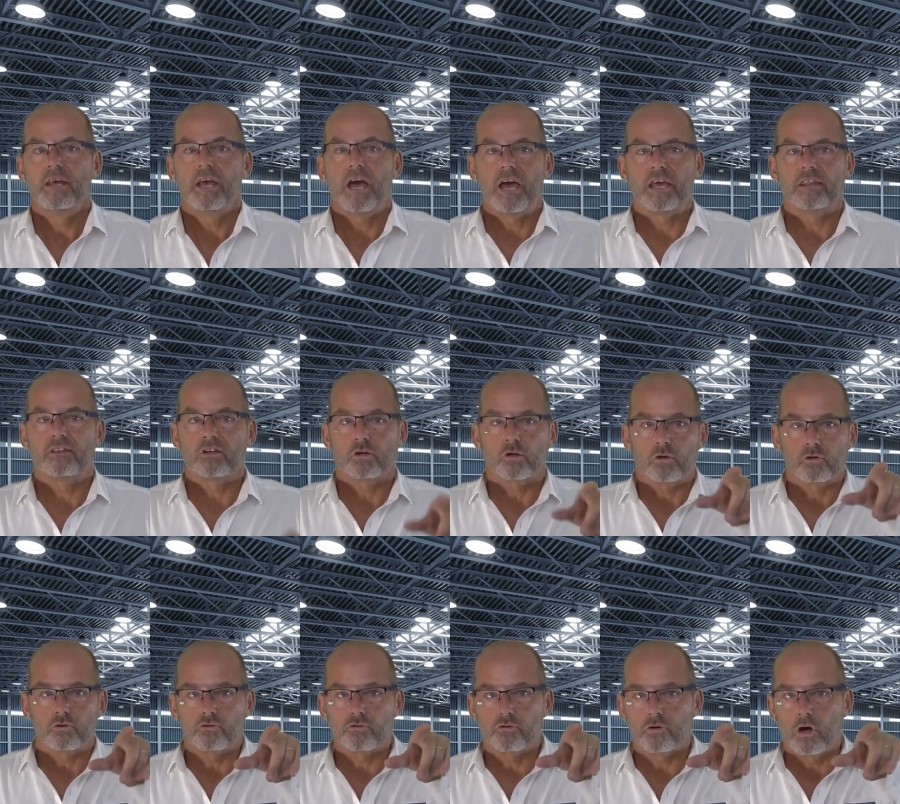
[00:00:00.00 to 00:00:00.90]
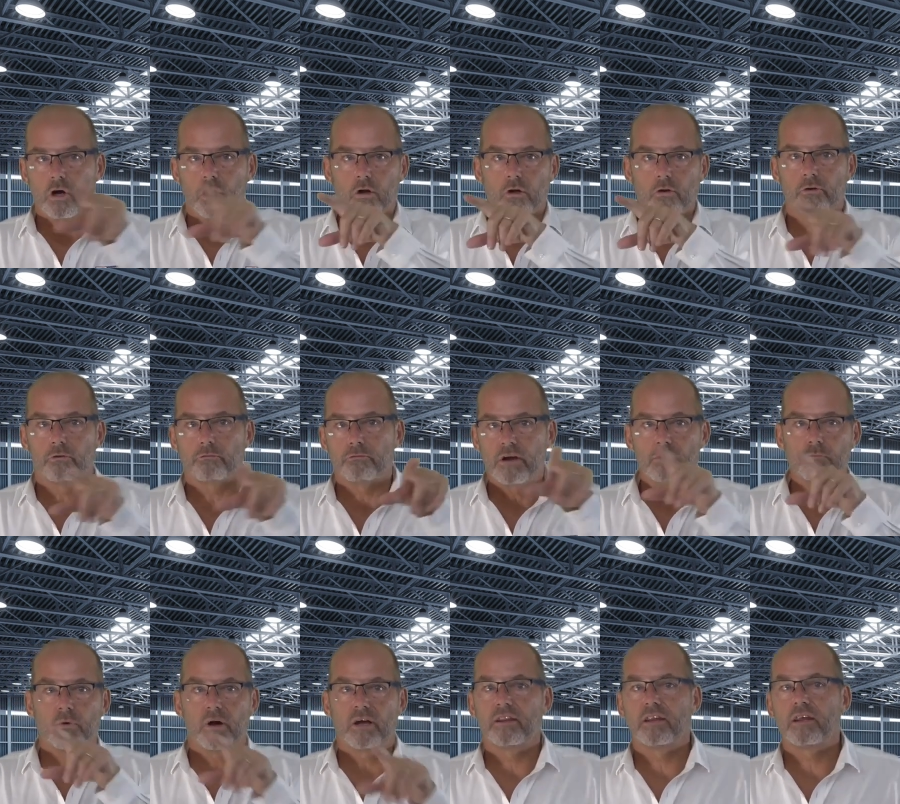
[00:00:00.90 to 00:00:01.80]
and the control, the red
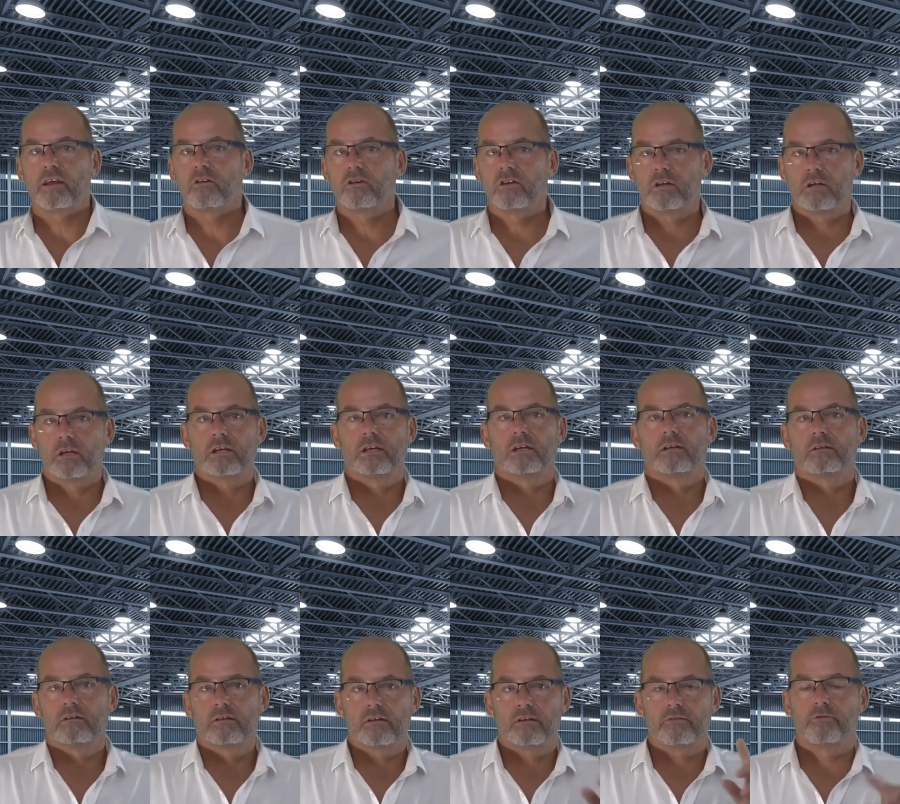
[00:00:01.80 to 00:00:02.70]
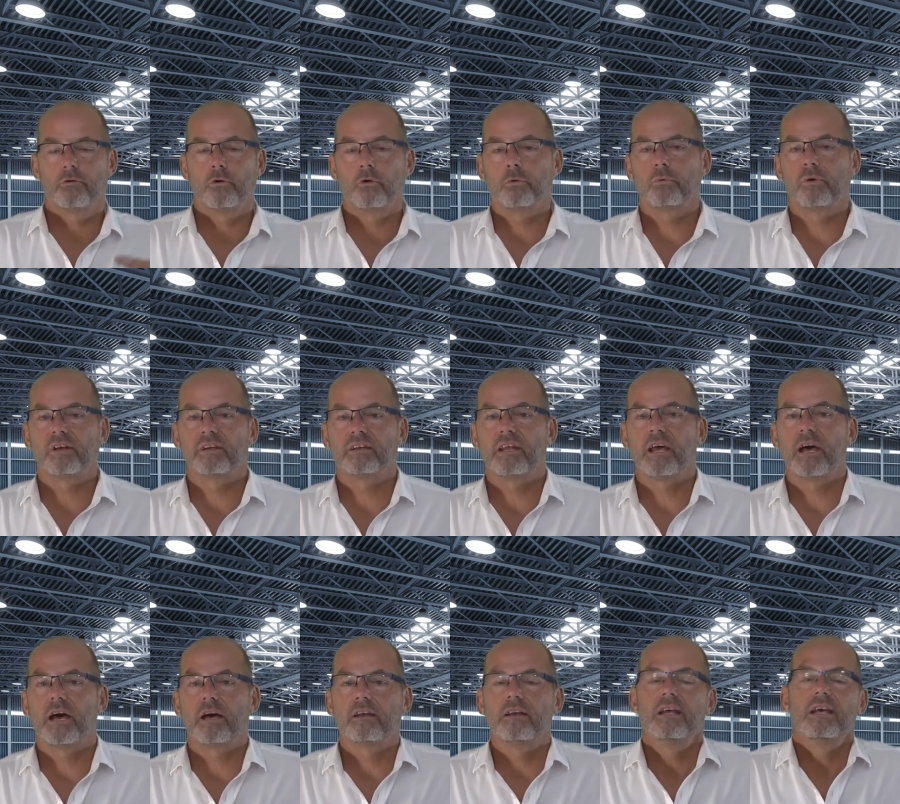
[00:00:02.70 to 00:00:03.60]
one there and the fourth one
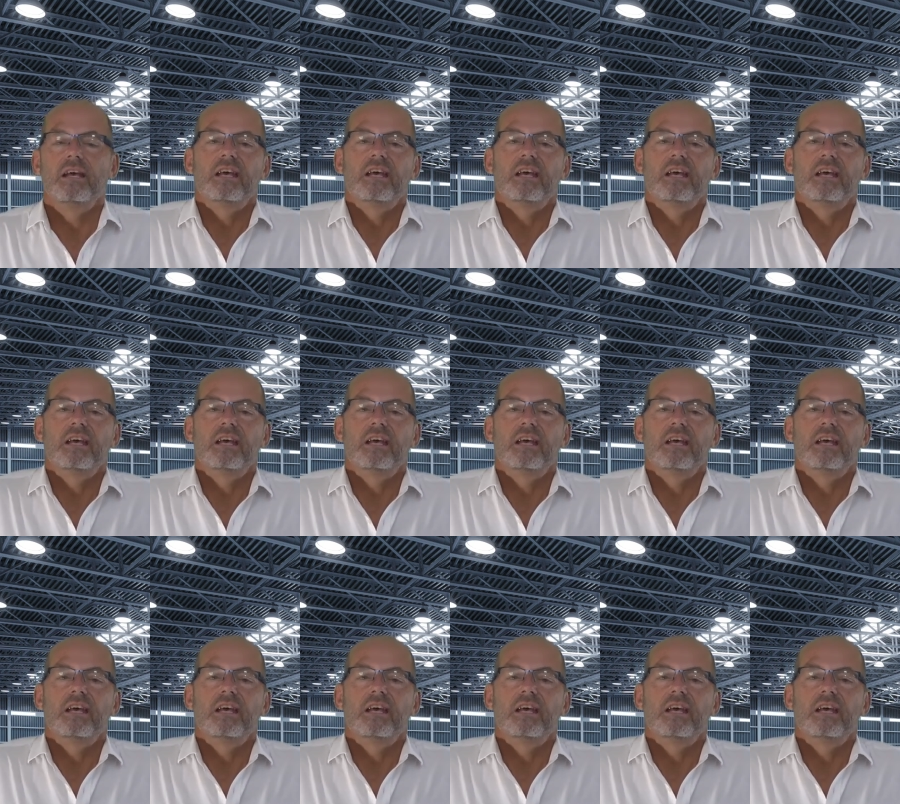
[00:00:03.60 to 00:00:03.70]
down,